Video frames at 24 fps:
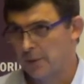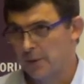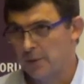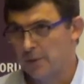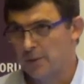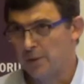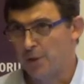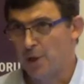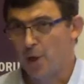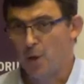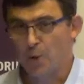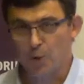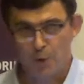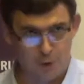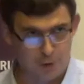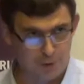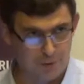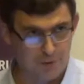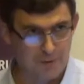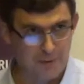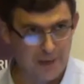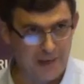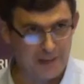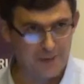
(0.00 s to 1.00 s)

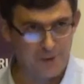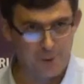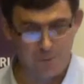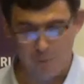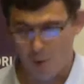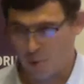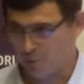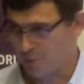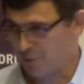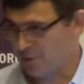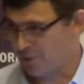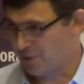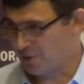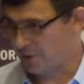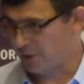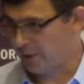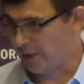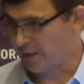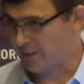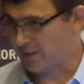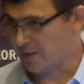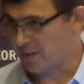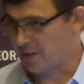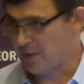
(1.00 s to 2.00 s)
notion at the moment.
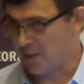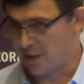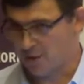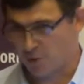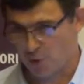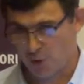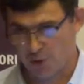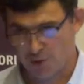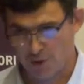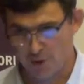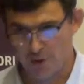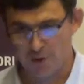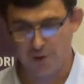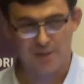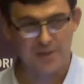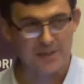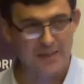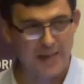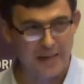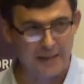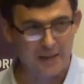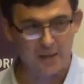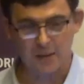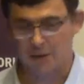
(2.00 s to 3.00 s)
It's not just a
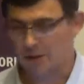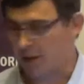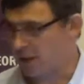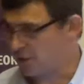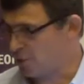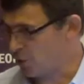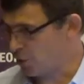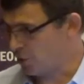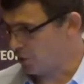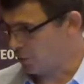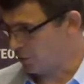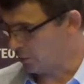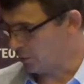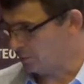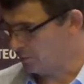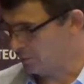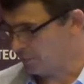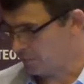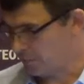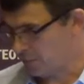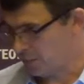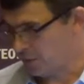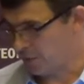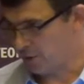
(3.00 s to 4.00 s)
psychological
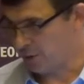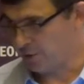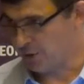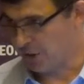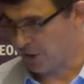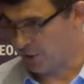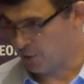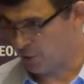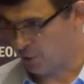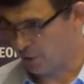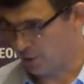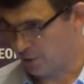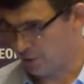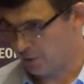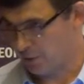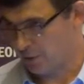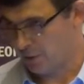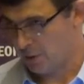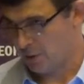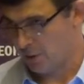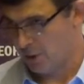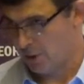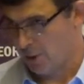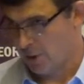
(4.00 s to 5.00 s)
condition.
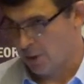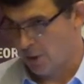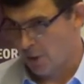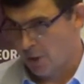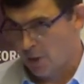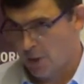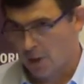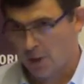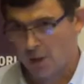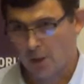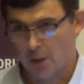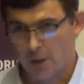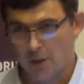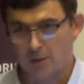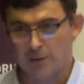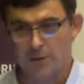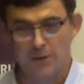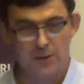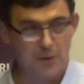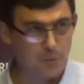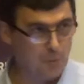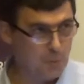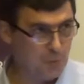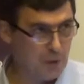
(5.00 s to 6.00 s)

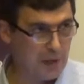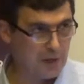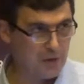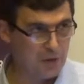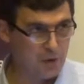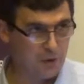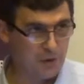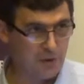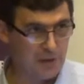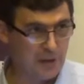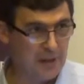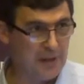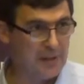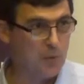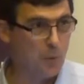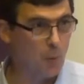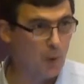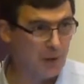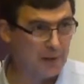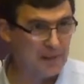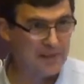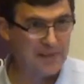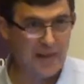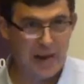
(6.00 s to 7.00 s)
Depression is
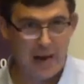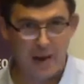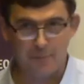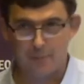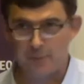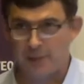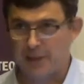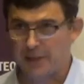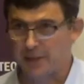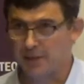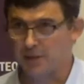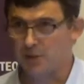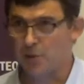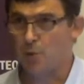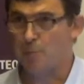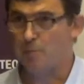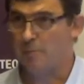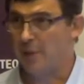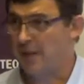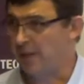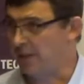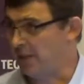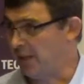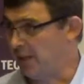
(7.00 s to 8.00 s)
what is happening to
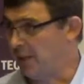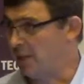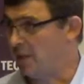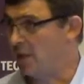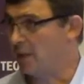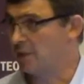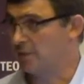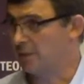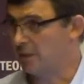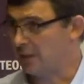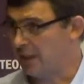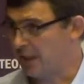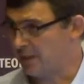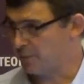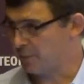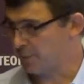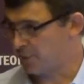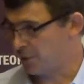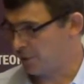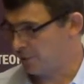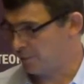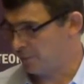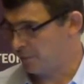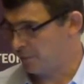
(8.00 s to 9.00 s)
many on the left.